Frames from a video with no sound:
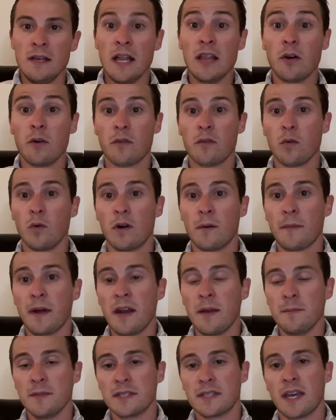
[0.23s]
Hello, everyone. My
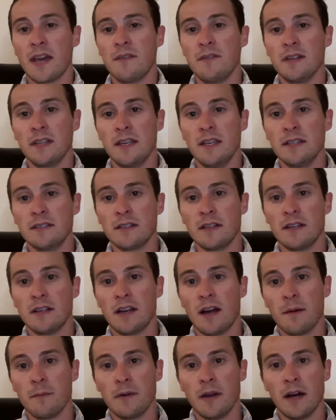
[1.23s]
name is Kevin
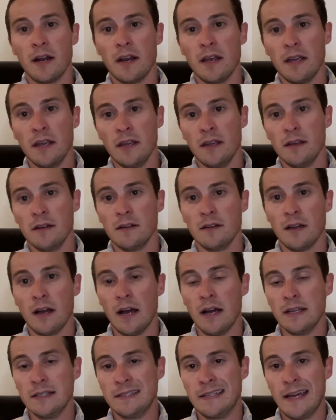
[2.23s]
Giesland. I'm not a
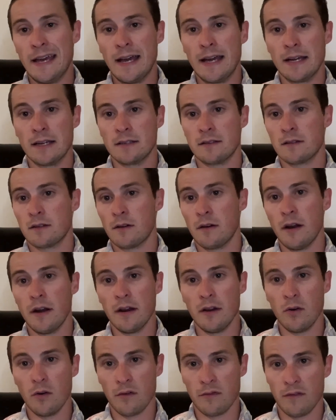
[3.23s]
tax,
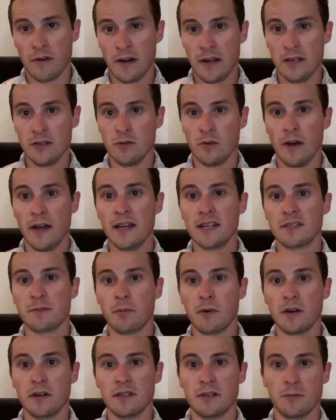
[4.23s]
credit, or financial
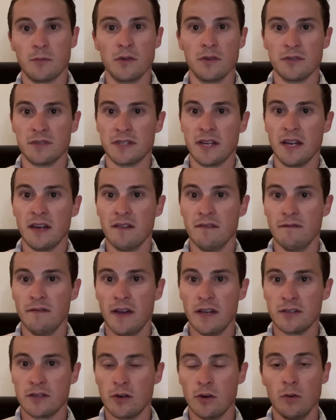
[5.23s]
expert. I'm a real estate
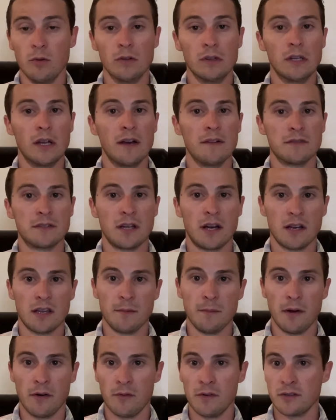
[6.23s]
investor who loves
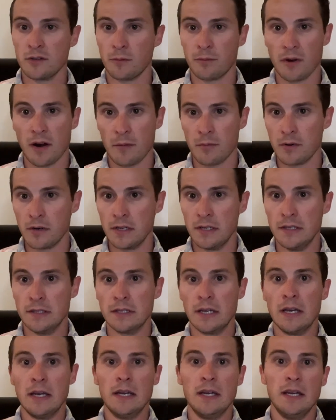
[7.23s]
talking about rental
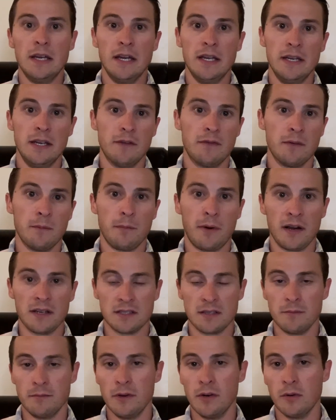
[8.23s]
properties and different
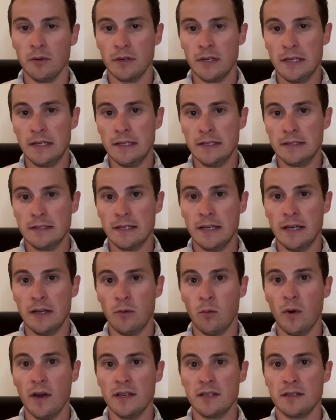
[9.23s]
possibilities
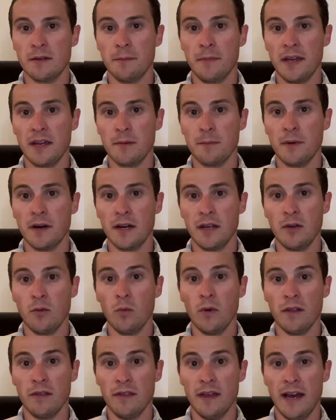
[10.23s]
and ways to make money
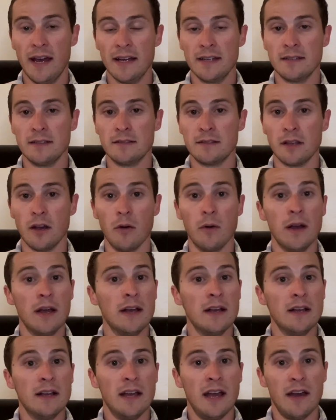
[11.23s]
with that. So,
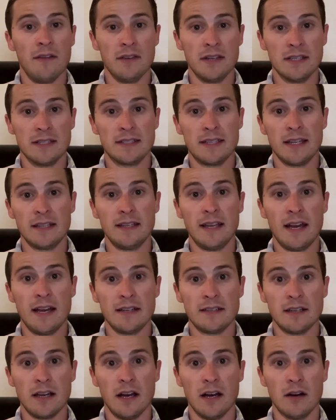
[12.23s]
having said
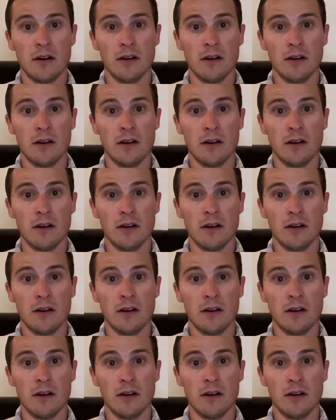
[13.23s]
that,